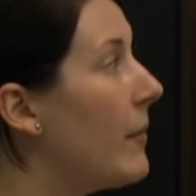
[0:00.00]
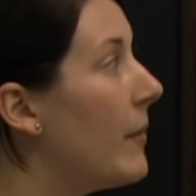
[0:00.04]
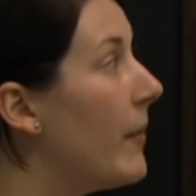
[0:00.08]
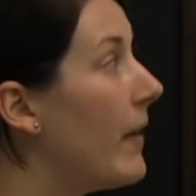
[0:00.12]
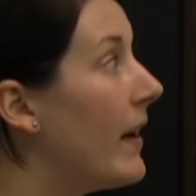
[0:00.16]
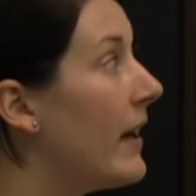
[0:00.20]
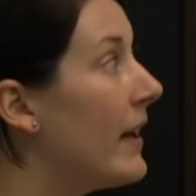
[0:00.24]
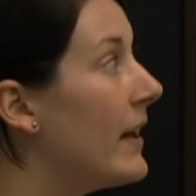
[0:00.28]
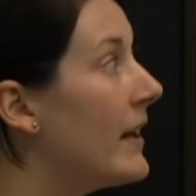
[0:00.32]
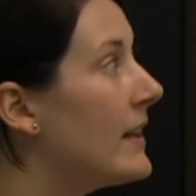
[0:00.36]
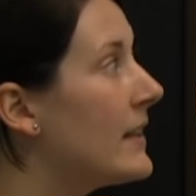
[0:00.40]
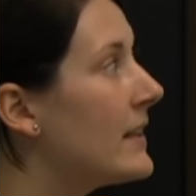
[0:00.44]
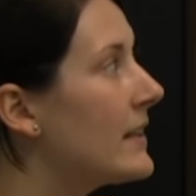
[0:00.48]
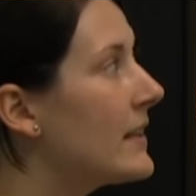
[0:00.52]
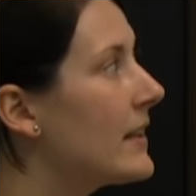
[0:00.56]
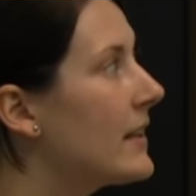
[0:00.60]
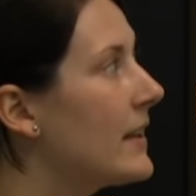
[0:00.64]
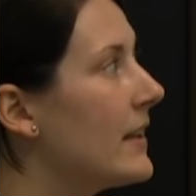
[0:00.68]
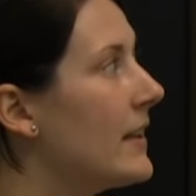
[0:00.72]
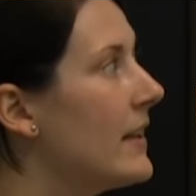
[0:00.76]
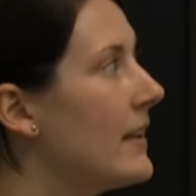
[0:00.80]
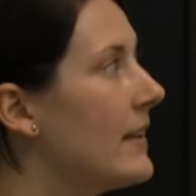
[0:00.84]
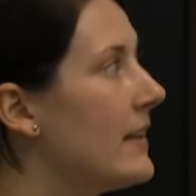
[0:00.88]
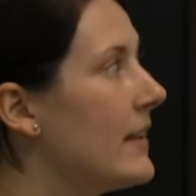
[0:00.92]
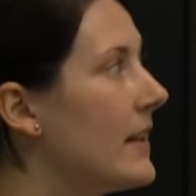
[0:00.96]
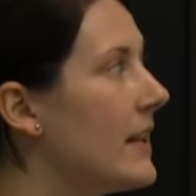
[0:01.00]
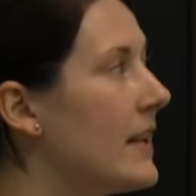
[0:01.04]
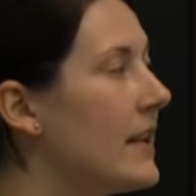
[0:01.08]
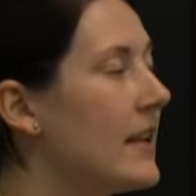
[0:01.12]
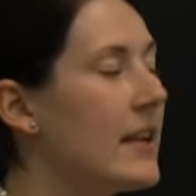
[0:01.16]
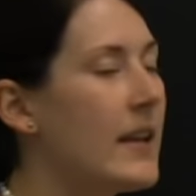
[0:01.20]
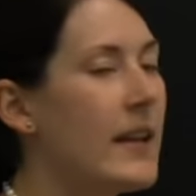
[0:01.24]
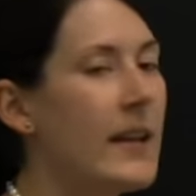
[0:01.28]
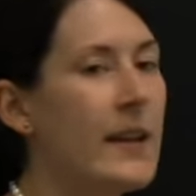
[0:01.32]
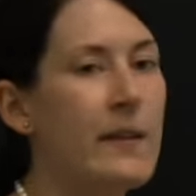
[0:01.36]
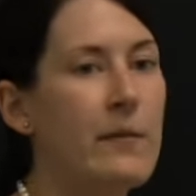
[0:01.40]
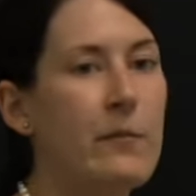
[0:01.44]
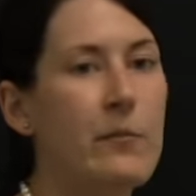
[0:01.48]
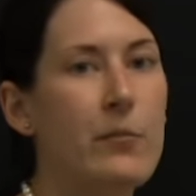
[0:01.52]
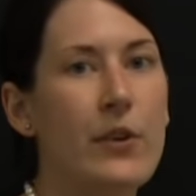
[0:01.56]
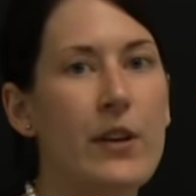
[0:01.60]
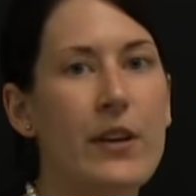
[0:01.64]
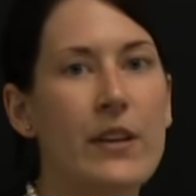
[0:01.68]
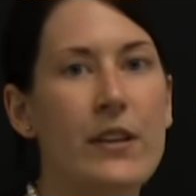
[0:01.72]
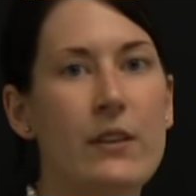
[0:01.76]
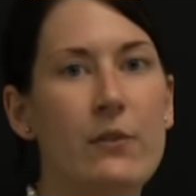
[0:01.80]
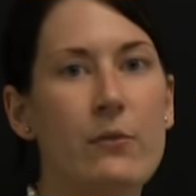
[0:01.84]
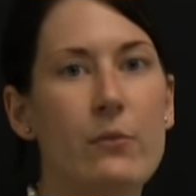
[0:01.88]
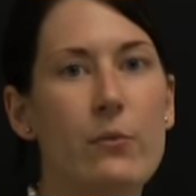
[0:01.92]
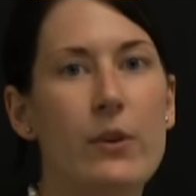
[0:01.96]
but the King of
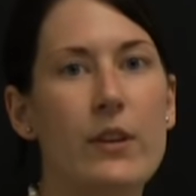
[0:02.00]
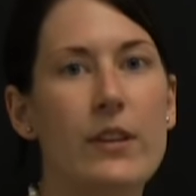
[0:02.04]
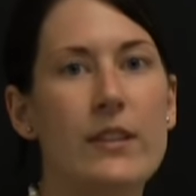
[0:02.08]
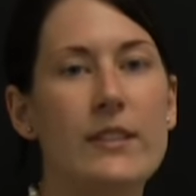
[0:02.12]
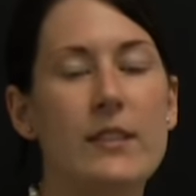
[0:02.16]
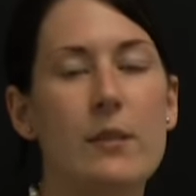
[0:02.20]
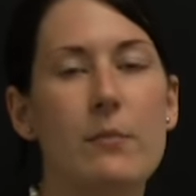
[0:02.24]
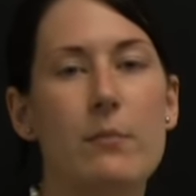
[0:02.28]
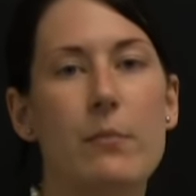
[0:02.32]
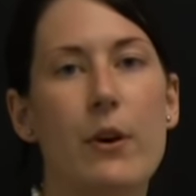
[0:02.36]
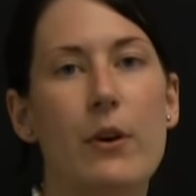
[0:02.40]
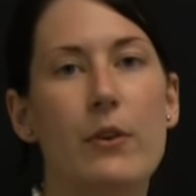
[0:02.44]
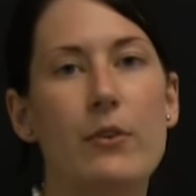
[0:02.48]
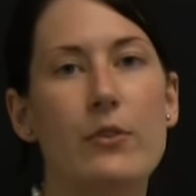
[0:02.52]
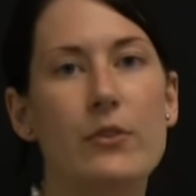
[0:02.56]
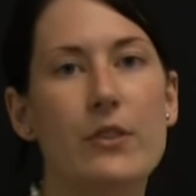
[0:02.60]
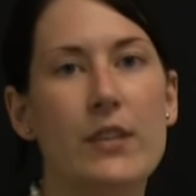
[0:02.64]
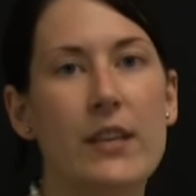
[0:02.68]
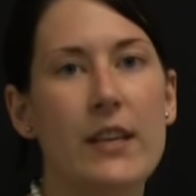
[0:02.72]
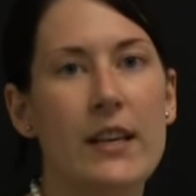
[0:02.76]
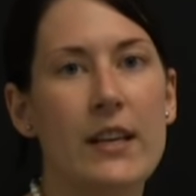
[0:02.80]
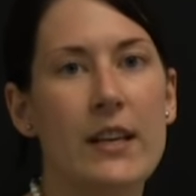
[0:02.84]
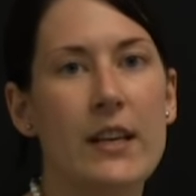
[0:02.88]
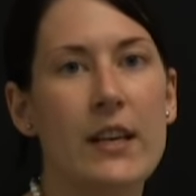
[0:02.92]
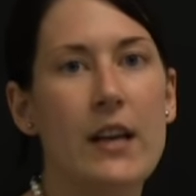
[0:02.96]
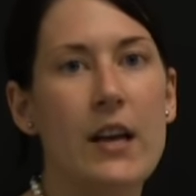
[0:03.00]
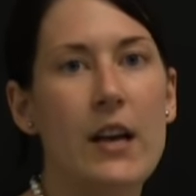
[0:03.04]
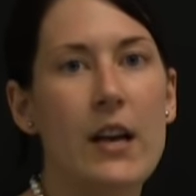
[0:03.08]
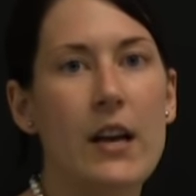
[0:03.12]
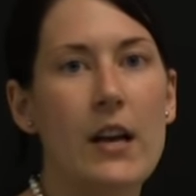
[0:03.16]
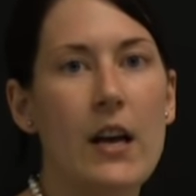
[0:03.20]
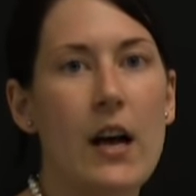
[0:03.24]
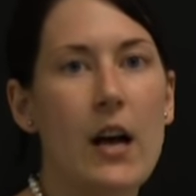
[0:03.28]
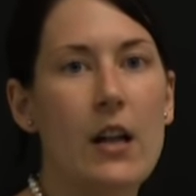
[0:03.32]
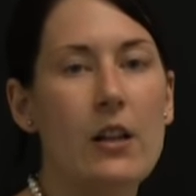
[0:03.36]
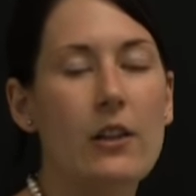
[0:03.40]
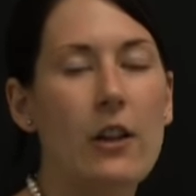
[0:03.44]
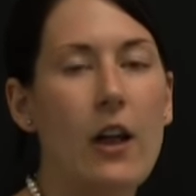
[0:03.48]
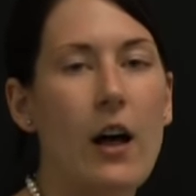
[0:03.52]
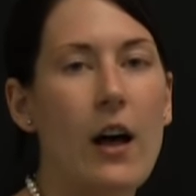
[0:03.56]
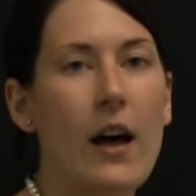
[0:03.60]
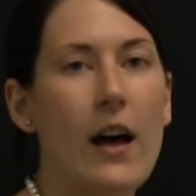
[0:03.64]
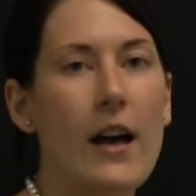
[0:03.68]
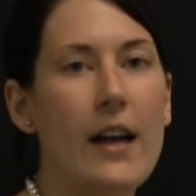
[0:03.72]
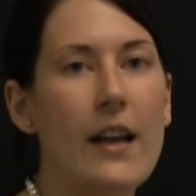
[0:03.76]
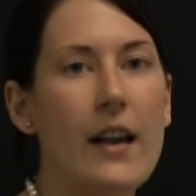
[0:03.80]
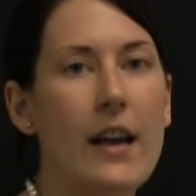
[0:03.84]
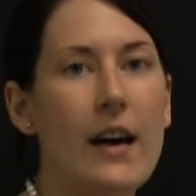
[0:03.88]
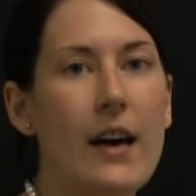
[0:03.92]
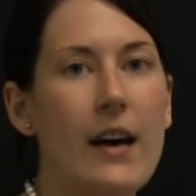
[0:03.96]
Britain was imposing a
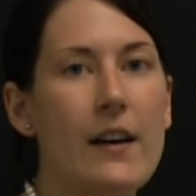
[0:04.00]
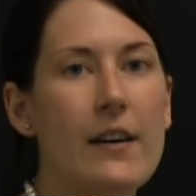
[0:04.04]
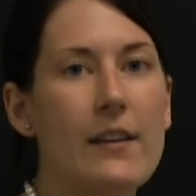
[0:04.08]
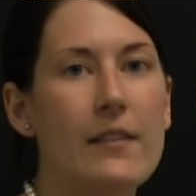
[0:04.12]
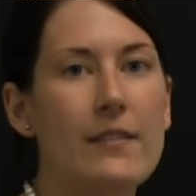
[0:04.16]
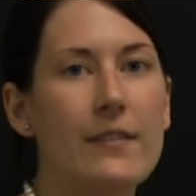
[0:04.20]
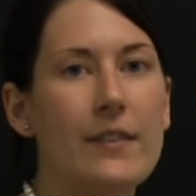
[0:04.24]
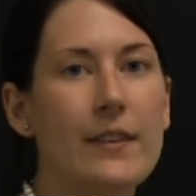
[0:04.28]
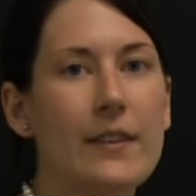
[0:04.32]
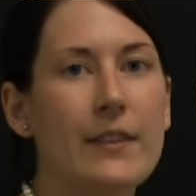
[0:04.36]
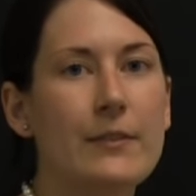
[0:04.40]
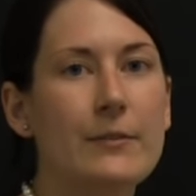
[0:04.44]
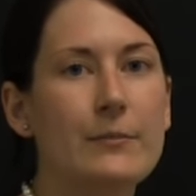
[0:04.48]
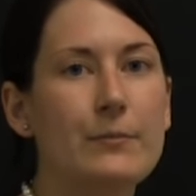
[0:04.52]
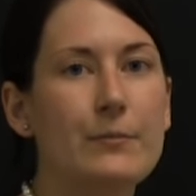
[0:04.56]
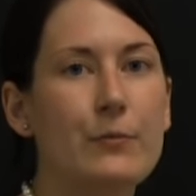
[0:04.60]
lot of